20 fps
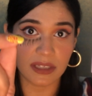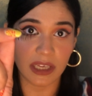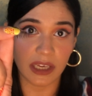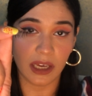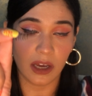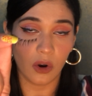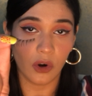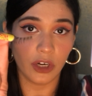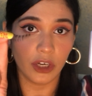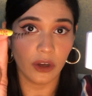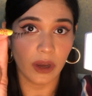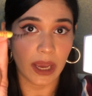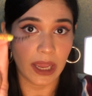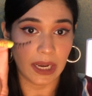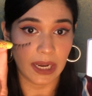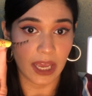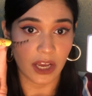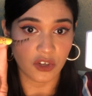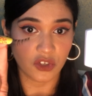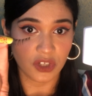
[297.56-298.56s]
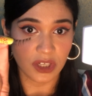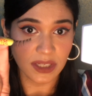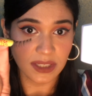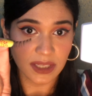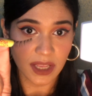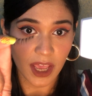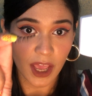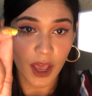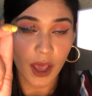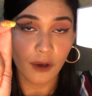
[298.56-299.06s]
take out your eyelashes
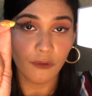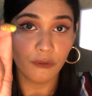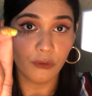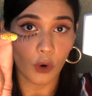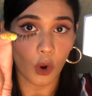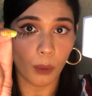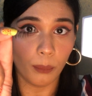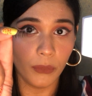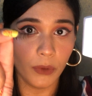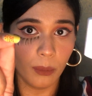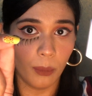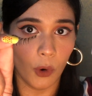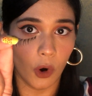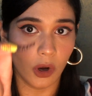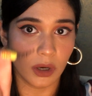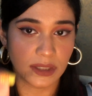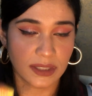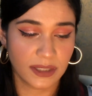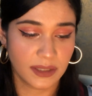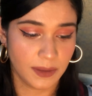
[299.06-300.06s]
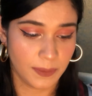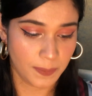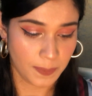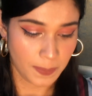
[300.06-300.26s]
from the box